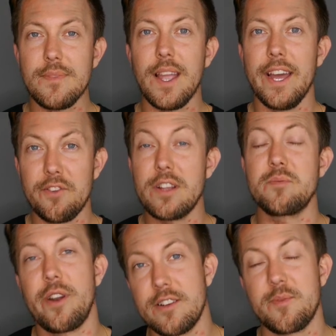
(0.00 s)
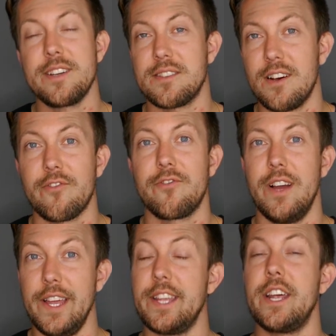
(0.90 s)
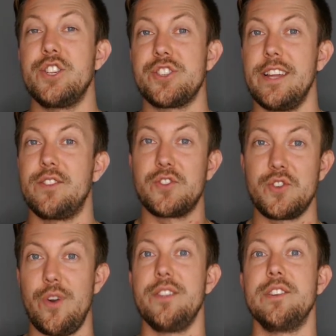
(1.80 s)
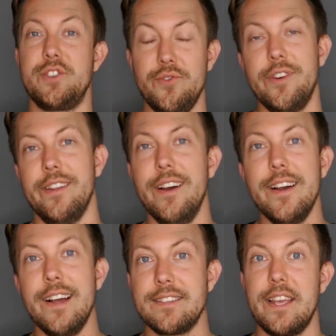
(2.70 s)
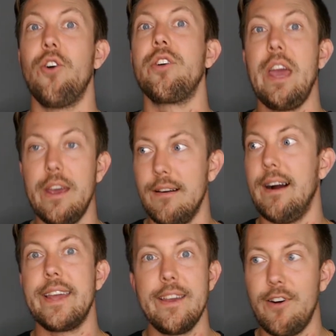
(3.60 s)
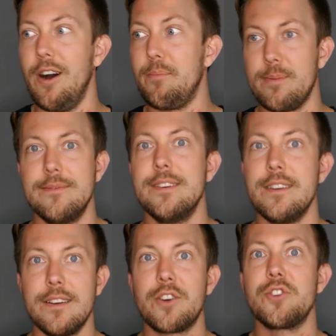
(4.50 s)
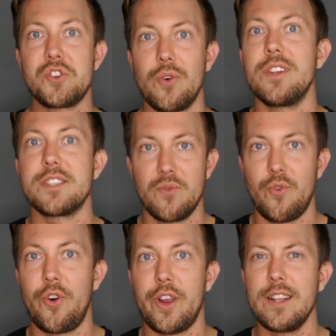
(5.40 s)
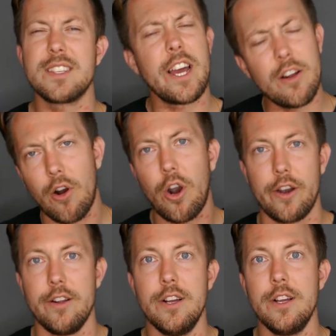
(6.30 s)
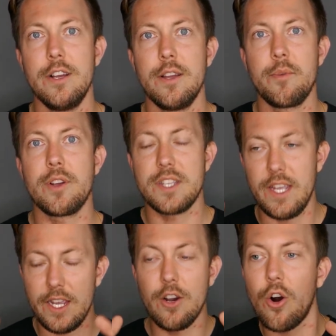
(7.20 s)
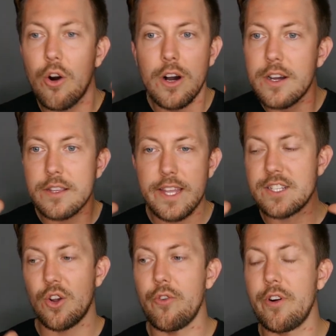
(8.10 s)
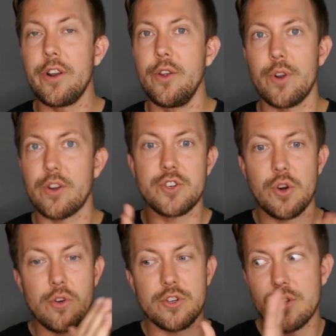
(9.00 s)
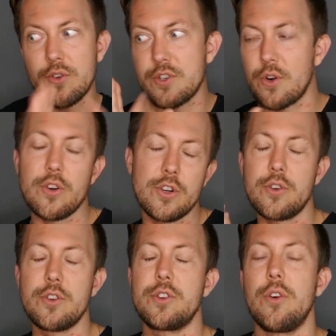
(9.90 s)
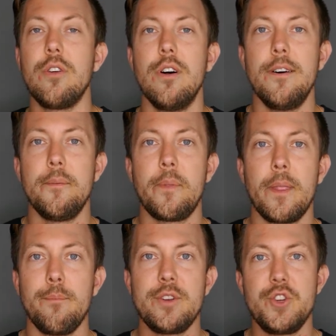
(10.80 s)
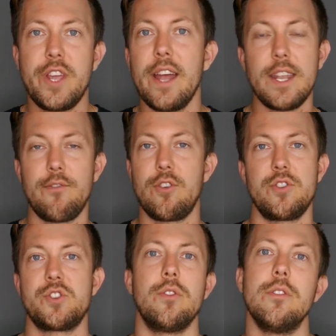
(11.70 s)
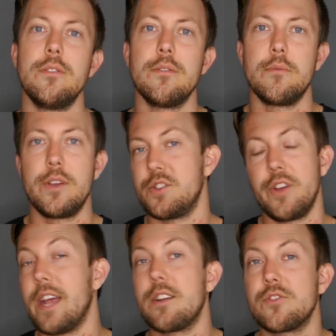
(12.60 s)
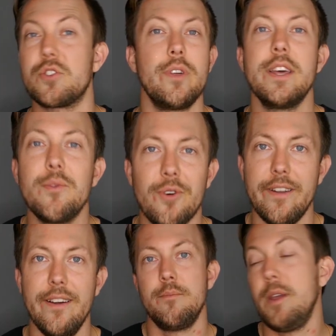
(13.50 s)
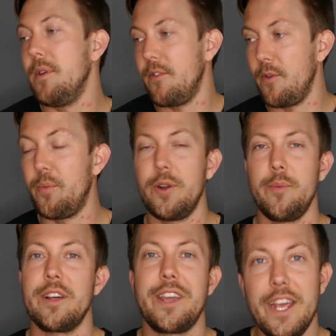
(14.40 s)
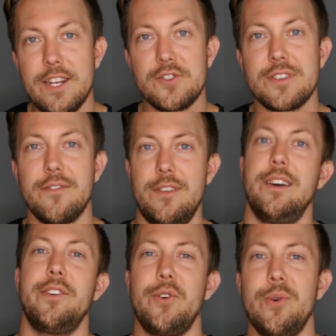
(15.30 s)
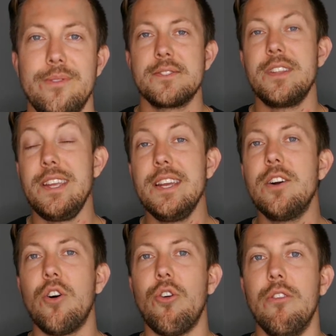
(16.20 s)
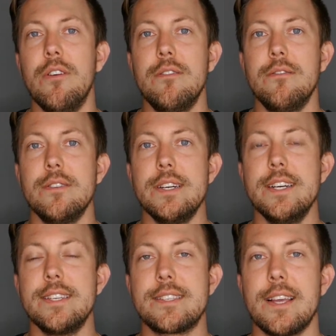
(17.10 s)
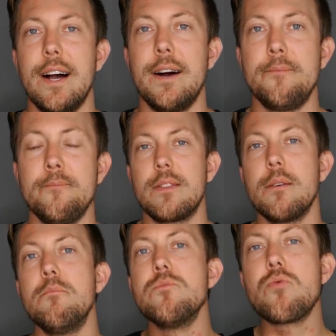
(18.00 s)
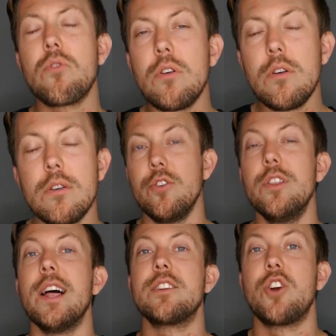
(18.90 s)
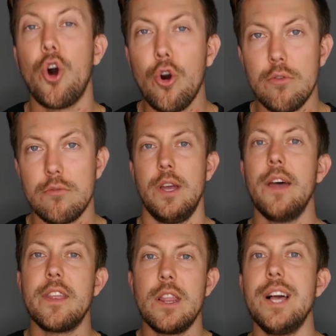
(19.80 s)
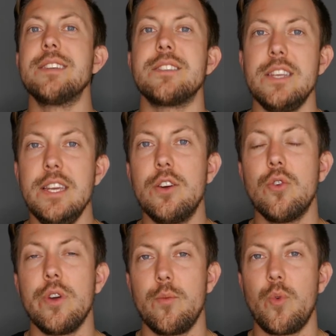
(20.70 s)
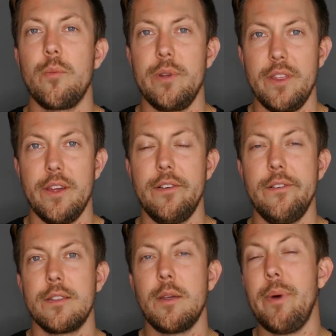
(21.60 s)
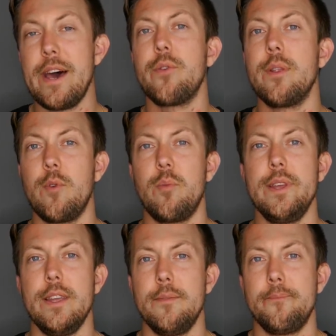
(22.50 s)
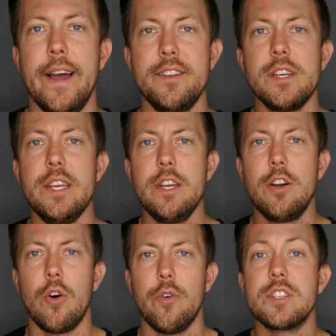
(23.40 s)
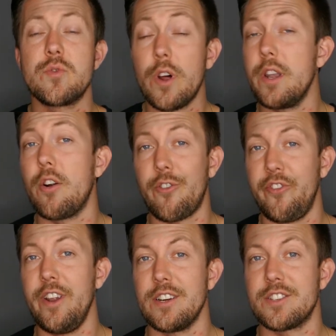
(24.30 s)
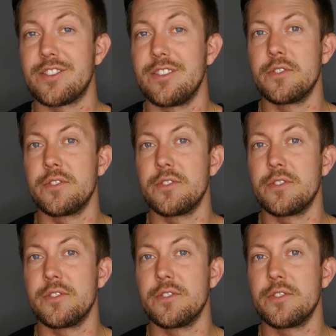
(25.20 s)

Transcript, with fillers: I had to experience myself, and then I just had to surrender to it and say, okay, I give up. Control doesn't work, and it's kind of hard because the ego takes over and you want to control, control, control, control, control, but you can't have a control because you can't control anyone. Maybe if you put him in a cage or something, I don't know. So the ego is uh, the more you let go and the less ego it will be there, the better it will be. And the ego is running our fears.